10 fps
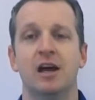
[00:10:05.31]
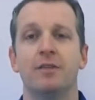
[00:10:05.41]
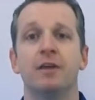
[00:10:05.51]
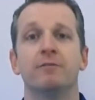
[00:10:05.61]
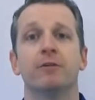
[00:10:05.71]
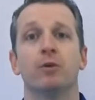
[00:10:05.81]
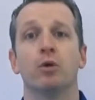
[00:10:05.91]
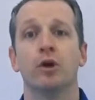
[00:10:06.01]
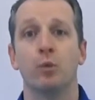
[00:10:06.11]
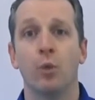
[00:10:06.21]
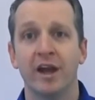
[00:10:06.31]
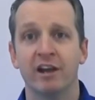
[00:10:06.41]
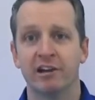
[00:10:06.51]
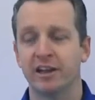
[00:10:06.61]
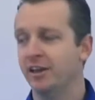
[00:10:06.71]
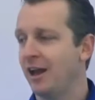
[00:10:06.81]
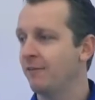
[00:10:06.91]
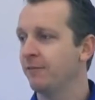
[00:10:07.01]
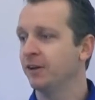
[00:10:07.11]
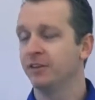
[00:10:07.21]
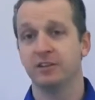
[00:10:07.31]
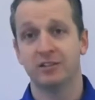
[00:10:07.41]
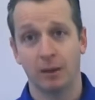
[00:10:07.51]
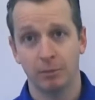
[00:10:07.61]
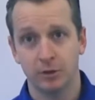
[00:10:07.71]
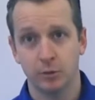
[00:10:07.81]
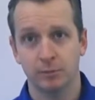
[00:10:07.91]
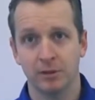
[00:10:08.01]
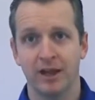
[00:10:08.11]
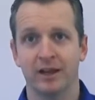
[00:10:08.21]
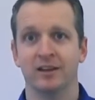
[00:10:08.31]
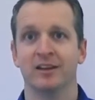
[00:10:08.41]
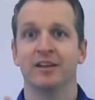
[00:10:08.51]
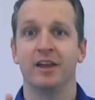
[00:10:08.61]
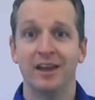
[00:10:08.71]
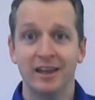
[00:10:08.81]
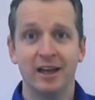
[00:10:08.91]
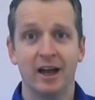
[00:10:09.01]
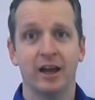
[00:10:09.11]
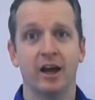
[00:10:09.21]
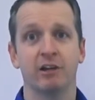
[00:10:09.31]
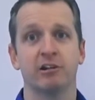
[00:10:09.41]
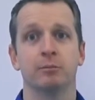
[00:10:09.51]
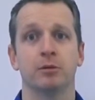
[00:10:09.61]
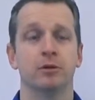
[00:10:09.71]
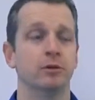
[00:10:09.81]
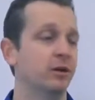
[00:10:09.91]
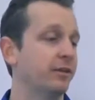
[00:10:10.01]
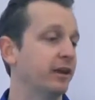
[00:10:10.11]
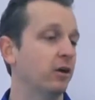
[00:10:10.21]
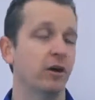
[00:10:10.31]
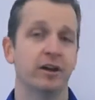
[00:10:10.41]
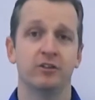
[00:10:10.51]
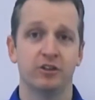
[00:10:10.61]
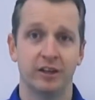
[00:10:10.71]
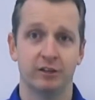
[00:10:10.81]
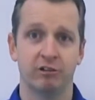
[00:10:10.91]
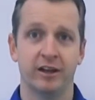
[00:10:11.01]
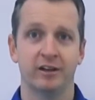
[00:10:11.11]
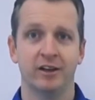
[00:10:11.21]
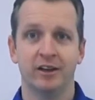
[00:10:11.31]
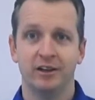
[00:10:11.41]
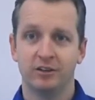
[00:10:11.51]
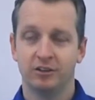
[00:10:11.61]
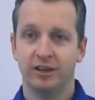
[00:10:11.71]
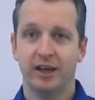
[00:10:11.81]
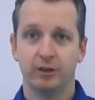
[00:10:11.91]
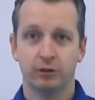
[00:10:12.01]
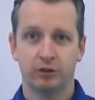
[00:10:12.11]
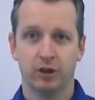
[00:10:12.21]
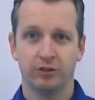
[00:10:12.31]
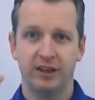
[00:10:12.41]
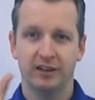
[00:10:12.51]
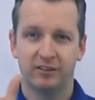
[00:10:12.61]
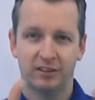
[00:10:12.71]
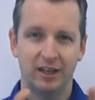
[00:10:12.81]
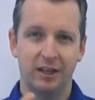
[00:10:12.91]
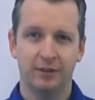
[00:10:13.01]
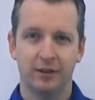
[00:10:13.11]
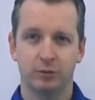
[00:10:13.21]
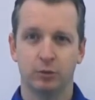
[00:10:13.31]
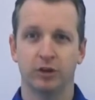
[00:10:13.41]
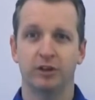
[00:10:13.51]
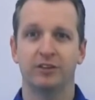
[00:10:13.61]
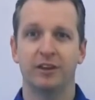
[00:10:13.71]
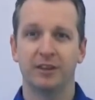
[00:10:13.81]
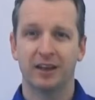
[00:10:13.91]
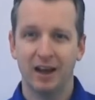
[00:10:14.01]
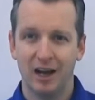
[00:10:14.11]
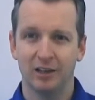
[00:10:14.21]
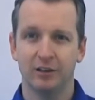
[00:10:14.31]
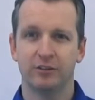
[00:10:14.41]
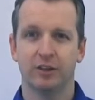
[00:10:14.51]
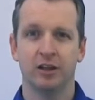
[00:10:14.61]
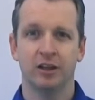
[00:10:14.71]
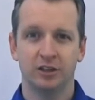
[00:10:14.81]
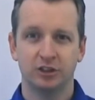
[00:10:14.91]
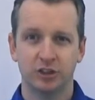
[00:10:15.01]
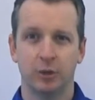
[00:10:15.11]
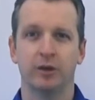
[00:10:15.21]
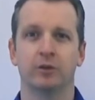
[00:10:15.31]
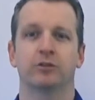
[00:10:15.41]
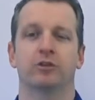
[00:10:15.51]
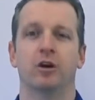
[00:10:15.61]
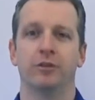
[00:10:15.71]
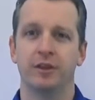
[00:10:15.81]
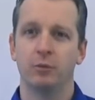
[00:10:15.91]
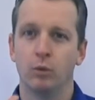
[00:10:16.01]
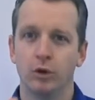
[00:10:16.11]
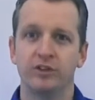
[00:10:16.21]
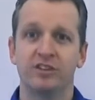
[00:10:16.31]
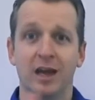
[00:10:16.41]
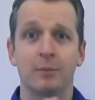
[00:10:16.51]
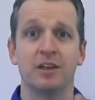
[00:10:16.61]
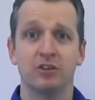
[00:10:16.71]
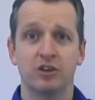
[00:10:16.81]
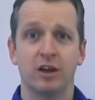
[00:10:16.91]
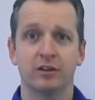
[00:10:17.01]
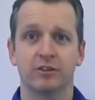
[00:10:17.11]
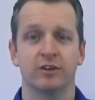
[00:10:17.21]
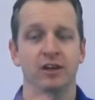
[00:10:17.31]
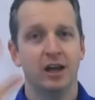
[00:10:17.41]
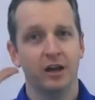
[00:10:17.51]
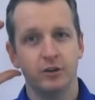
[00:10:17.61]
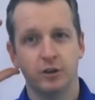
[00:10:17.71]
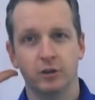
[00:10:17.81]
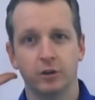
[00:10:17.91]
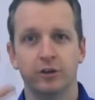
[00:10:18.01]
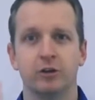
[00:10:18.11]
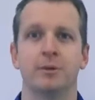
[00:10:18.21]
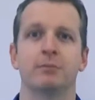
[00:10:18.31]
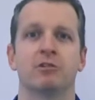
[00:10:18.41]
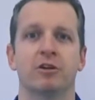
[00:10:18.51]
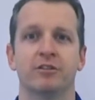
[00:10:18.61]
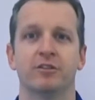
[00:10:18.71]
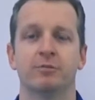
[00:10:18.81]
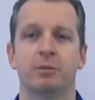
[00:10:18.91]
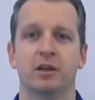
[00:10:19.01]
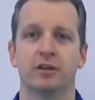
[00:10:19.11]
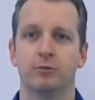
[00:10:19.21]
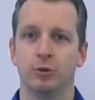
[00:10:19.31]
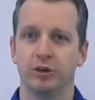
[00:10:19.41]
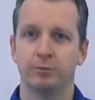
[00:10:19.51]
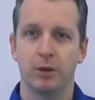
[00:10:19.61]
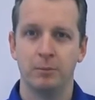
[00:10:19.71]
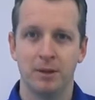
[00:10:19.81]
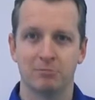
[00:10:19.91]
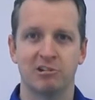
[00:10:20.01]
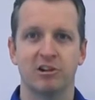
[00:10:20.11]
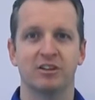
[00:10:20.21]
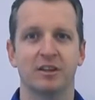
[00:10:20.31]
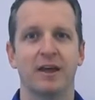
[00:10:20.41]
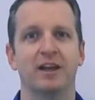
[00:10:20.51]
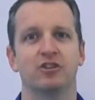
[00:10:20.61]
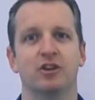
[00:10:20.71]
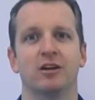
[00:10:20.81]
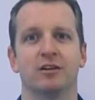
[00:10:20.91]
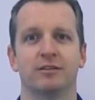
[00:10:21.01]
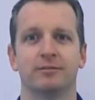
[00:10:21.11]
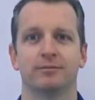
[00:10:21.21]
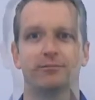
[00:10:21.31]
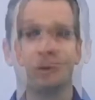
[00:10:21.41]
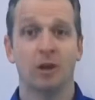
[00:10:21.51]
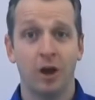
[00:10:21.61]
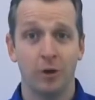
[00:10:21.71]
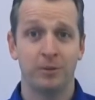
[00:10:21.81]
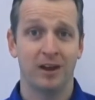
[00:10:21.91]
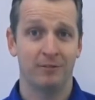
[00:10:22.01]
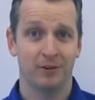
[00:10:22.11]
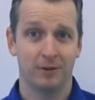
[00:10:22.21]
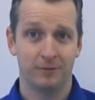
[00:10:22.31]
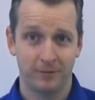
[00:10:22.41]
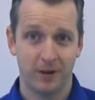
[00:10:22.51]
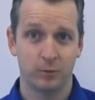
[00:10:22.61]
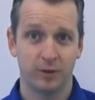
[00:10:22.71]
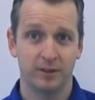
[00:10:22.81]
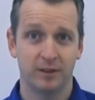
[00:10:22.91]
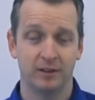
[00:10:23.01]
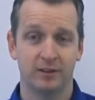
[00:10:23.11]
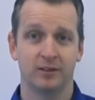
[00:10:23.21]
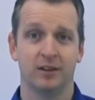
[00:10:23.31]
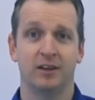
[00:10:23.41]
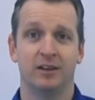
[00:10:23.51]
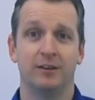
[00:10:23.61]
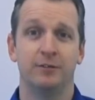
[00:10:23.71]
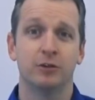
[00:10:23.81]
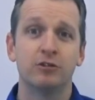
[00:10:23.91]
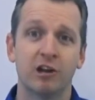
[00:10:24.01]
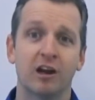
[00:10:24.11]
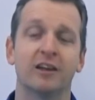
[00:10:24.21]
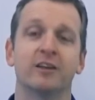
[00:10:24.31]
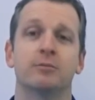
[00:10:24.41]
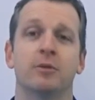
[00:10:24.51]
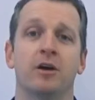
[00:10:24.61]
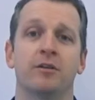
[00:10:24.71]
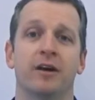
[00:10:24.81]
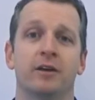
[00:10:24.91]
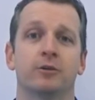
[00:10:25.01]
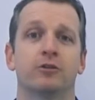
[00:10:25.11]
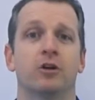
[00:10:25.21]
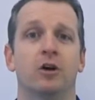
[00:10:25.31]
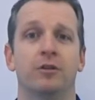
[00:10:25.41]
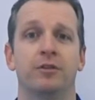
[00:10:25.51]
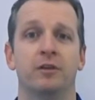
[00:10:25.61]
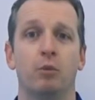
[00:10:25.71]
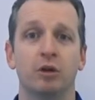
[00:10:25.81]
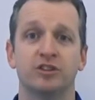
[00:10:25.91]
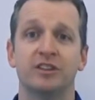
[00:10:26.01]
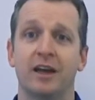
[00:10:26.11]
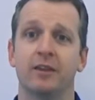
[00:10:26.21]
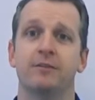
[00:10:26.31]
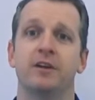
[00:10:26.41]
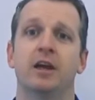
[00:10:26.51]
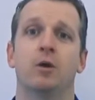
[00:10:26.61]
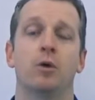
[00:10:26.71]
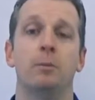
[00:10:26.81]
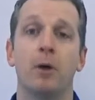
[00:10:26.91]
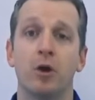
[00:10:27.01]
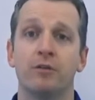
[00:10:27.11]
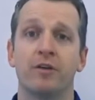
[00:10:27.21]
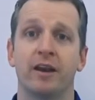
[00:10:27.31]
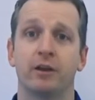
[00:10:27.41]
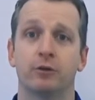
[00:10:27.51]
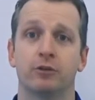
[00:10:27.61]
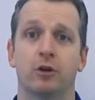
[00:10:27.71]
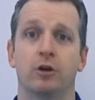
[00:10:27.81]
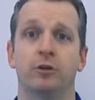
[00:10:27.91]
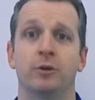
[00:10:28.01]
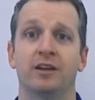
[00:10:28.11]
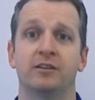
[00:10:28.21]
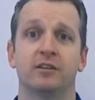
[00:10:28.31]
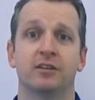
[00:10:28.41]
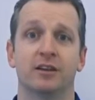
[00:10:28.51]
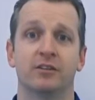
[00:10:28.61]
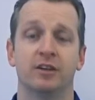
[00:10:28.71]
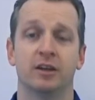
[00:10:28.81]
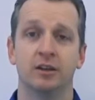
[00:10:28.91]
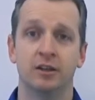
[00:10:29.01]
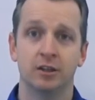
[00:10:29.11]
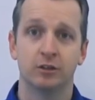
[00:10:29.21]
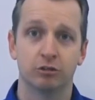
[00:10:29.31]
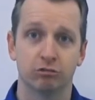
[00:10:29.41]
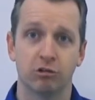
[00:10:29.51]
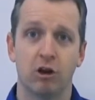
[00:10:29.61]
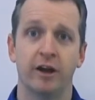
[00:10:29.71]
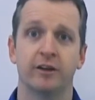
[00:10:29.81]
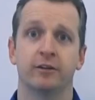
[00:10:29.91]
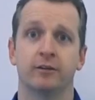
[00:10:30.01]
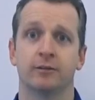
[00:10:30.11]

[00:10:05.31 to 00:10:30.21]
And then for the word wearing, you'd have the W in black, EAR in blue, and then ING in red. Do you see how your child's now seeing these words? The colours are showing your child that words come in chunks, and you can learn to memorise the spelling of words by memorising that chunk. Well, I hope you have a lot of fun with this. If you're struggling to motivate your child, then watch the other video on motivating your child who has dyslexia to write.